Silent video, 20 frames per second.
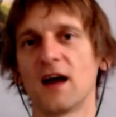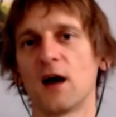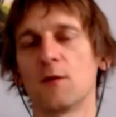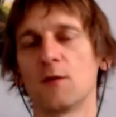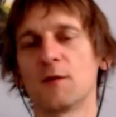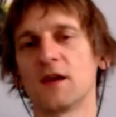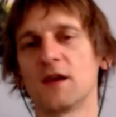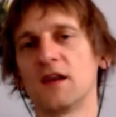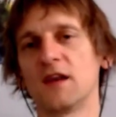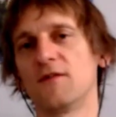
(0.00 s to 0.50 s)
How
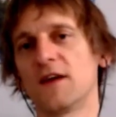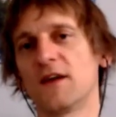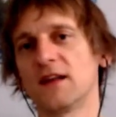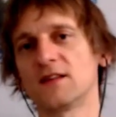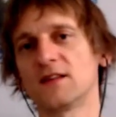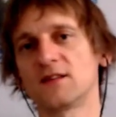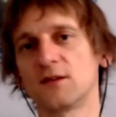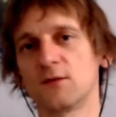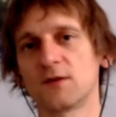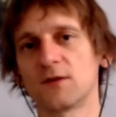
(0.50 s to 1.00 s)
many
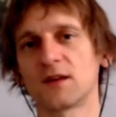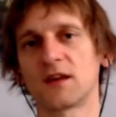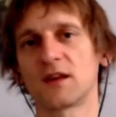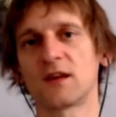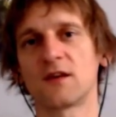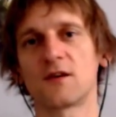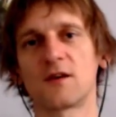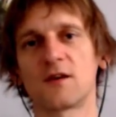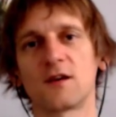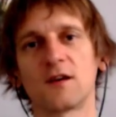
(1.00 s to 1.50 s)
events during the
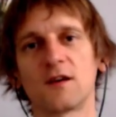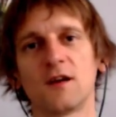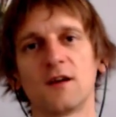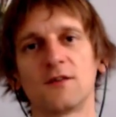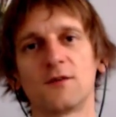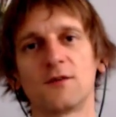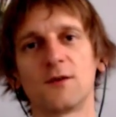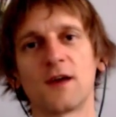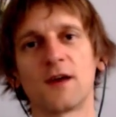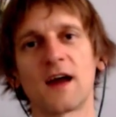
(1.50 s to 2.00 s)
year
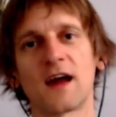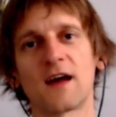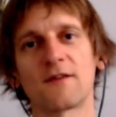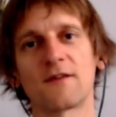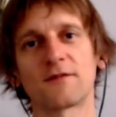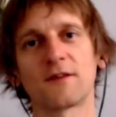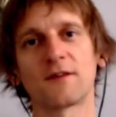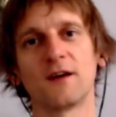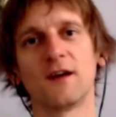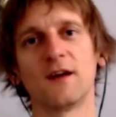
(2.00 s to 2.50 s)
do you
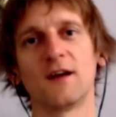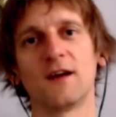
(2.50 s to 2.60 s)
have?